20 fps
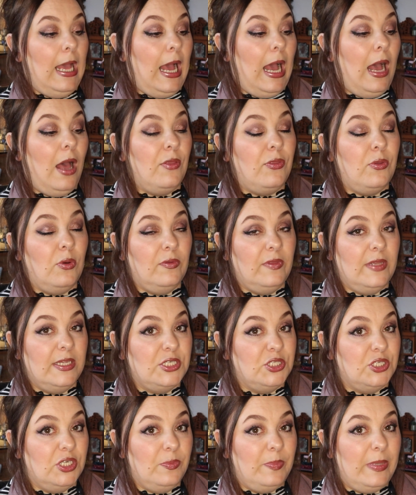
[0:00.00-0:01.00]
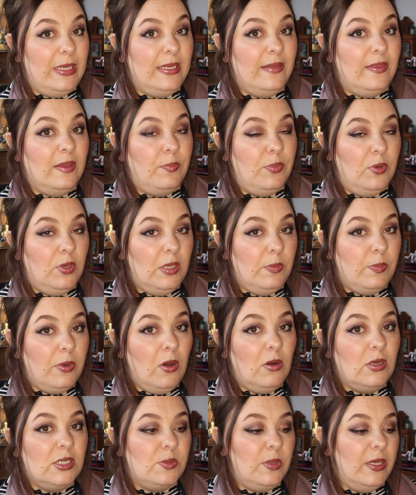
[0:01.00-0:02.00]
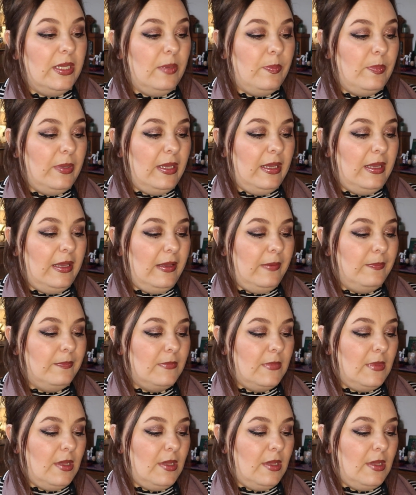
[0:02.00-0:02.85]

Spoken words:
I thought this should have been in the beauty box where you pay,